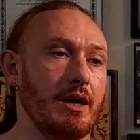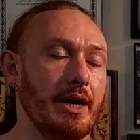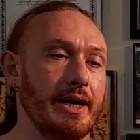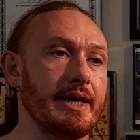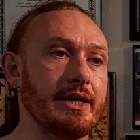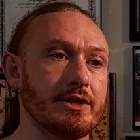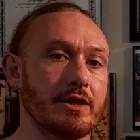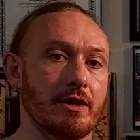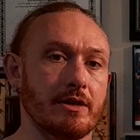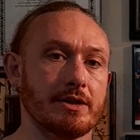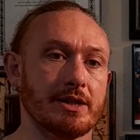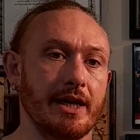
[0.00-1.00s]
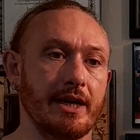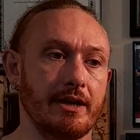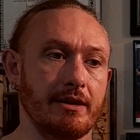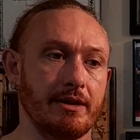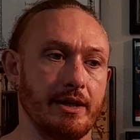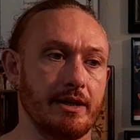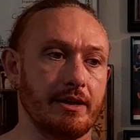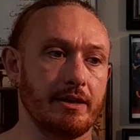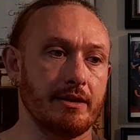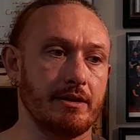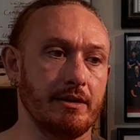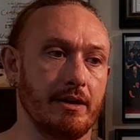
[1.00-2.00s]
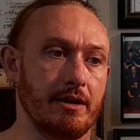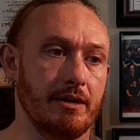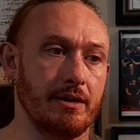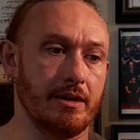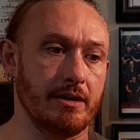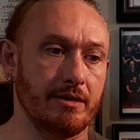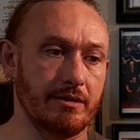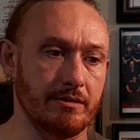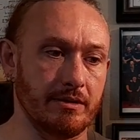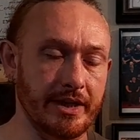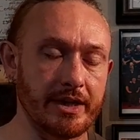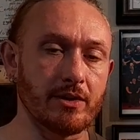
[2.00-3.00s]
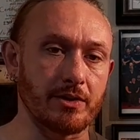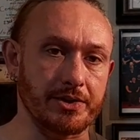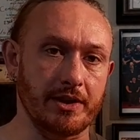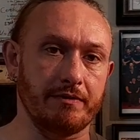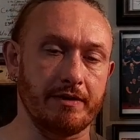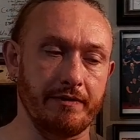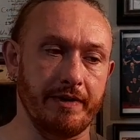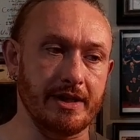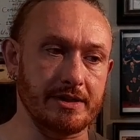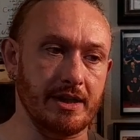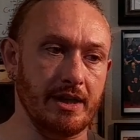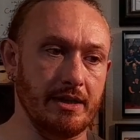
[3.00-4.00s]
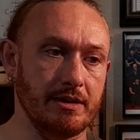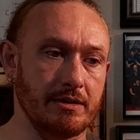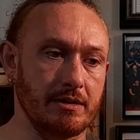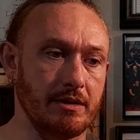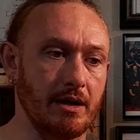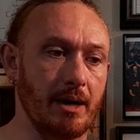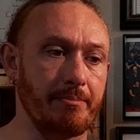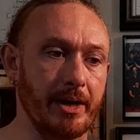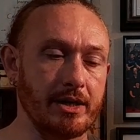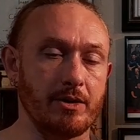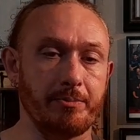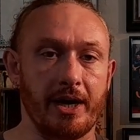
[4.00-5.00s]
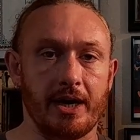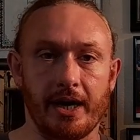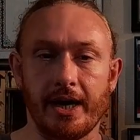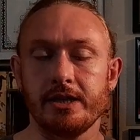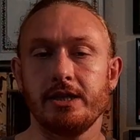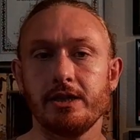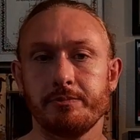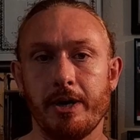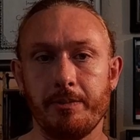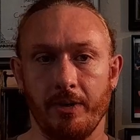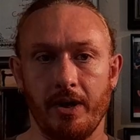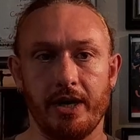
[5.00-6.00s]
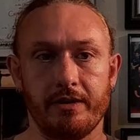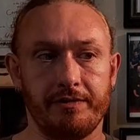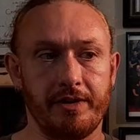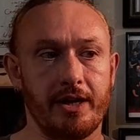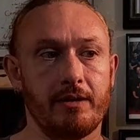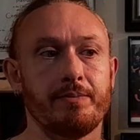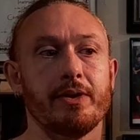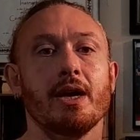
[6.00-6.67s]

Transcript: I need you to understand that legal self-defense is not my domain. I teach people how to fight.